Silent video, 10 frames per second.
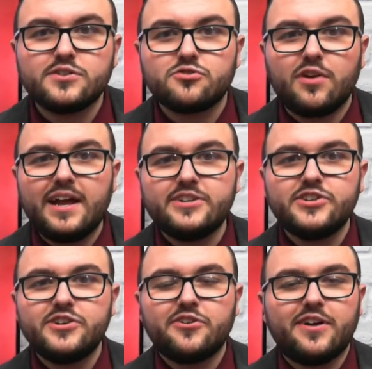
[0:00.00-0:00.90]

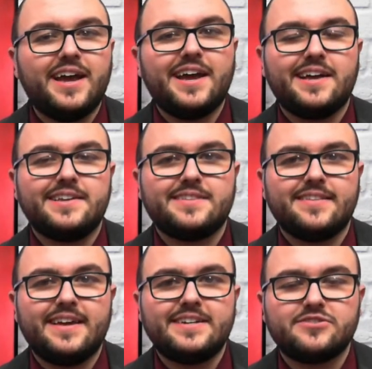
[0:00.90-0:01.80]
scratching your head at the
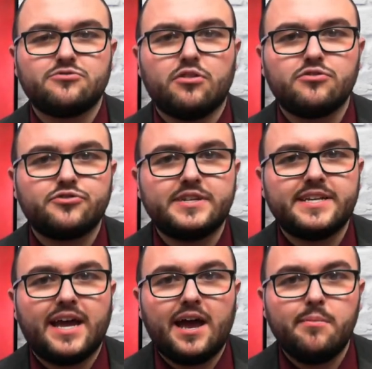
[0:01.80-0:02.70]
latest grocery
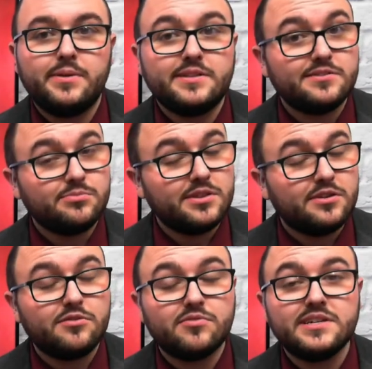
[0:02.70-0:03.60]
tab, it's with
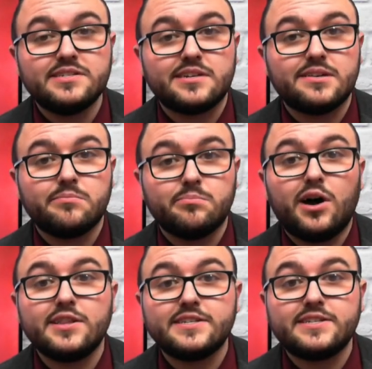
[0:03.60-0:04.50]
good reason.
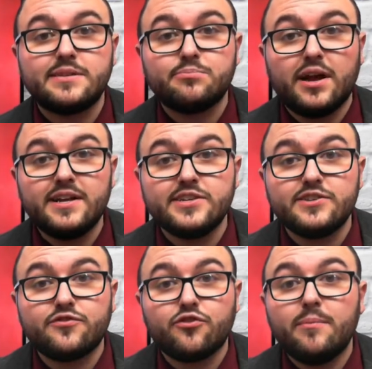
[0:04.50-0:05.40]

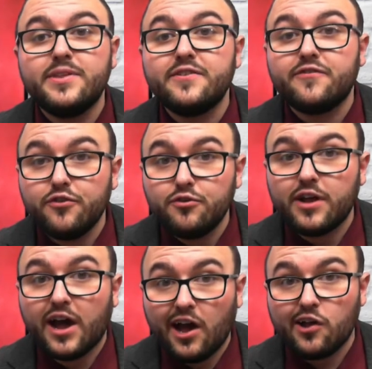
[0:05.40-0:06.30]
Prices from the food
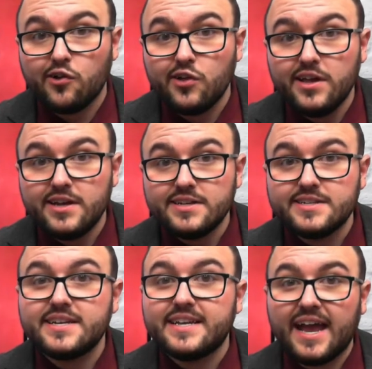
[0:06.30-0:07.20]
aisle
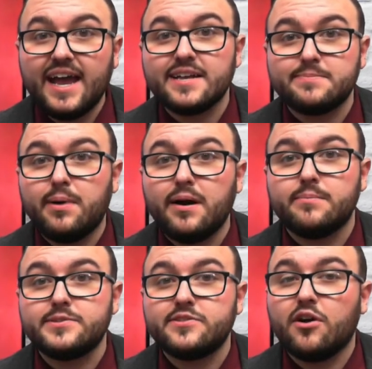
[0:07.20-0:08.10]
to gas
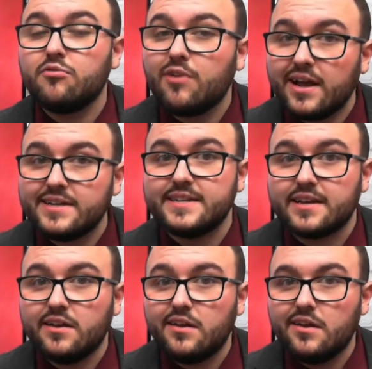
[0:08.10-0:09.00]
pumps are rising.
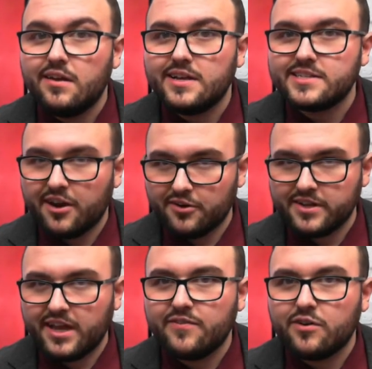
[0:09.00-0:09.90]
As Karen
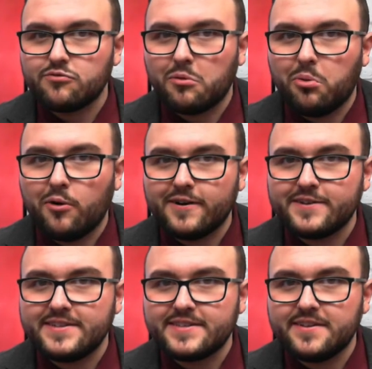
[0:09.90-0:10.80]
Kafa
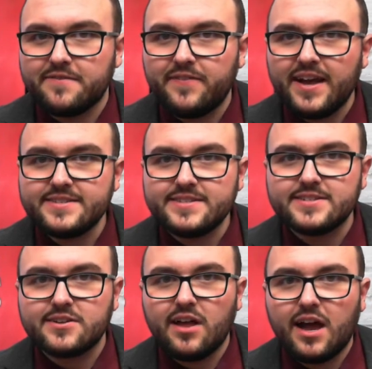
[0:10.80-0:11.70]
reports, it's the
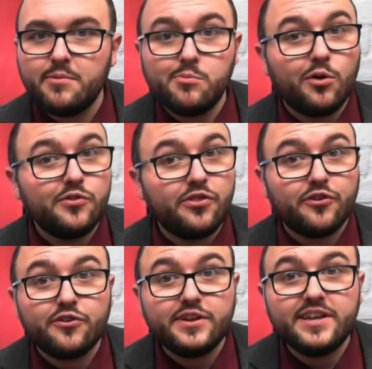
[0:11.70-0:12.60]
fastest climb in more than
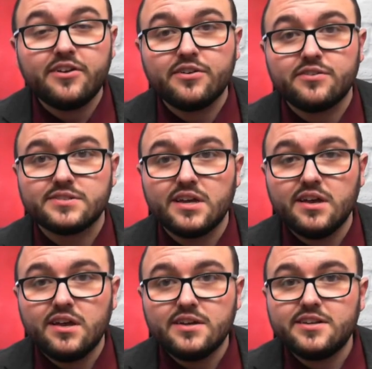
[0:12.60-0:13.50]
30 years.
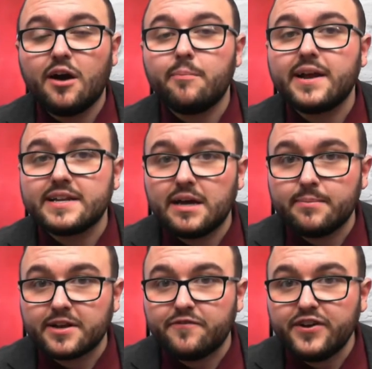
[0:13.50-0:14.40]
Top
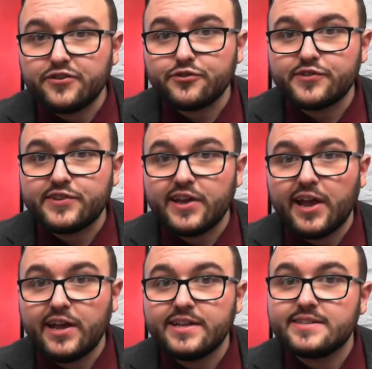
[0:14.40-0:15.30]
economic officials
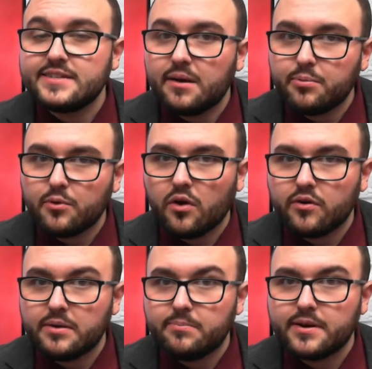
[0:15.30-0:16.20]
say it's
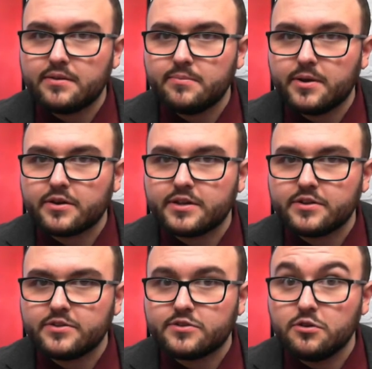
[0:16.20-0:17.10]
temporary, but American
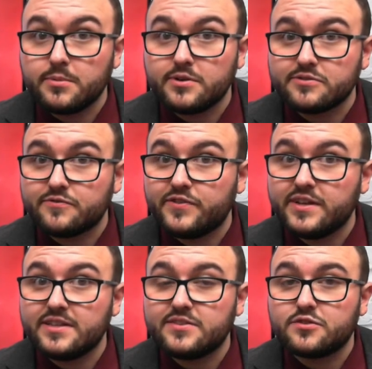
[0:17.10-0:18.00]
consumers are
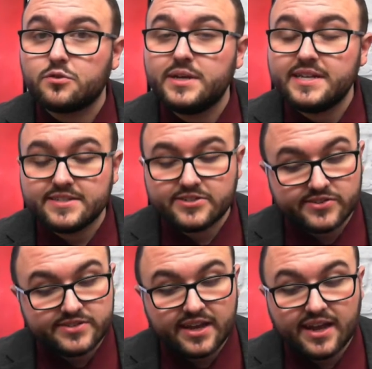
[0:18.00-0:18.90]
feeling the squeeze
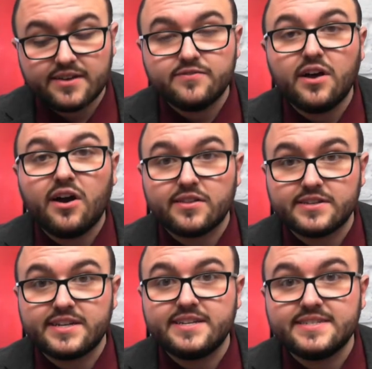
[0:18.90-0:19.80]
just ahead of the
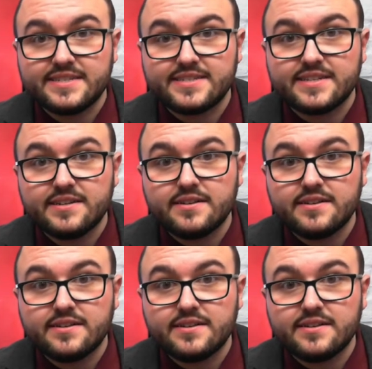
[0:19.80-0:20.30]
holiday season.